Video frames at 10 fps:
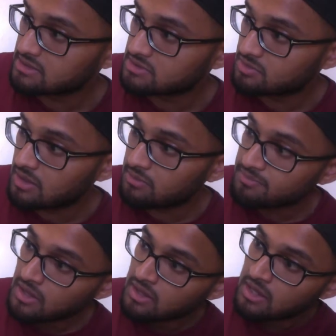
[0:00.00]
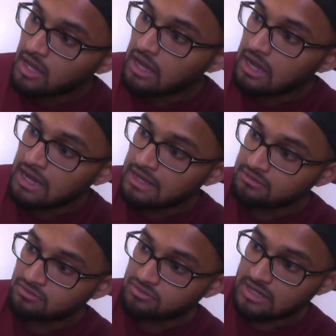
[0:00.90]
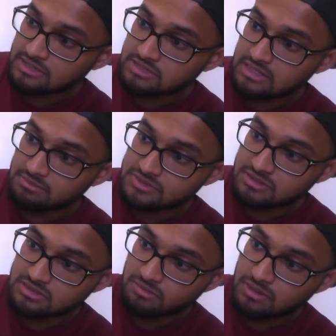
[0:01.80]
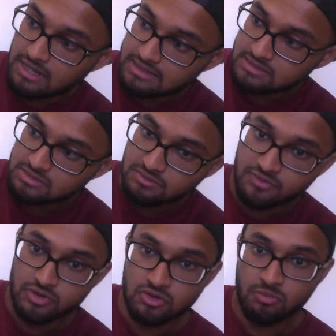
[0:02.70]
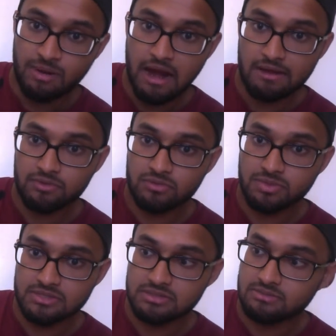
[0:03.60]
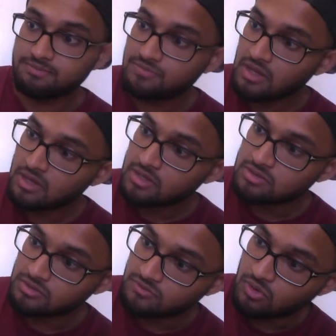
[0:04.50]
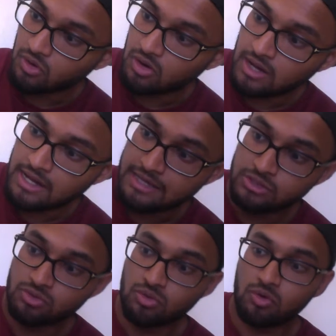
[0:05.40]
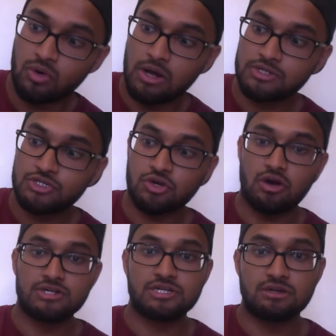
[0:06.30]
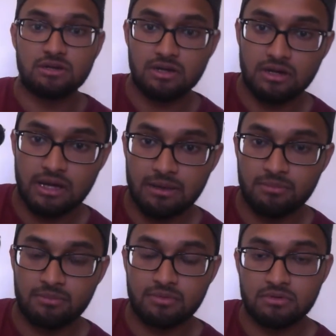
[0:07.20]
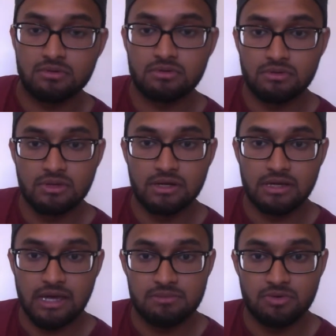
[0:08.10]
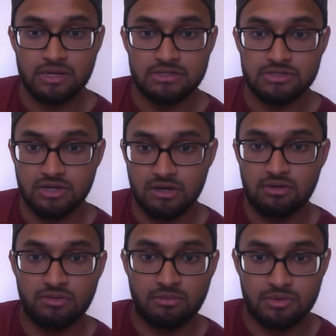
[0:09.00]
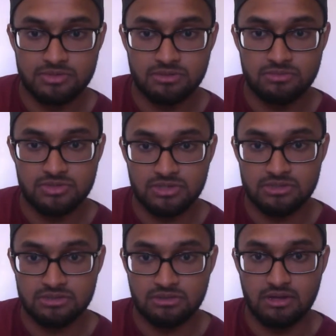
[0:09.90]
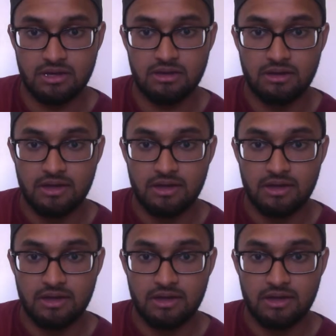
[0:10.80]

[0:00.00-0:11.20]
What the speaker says: as well, and that just clips into place. You've got your power on button, you've got your charging cable insert on the bottom just there,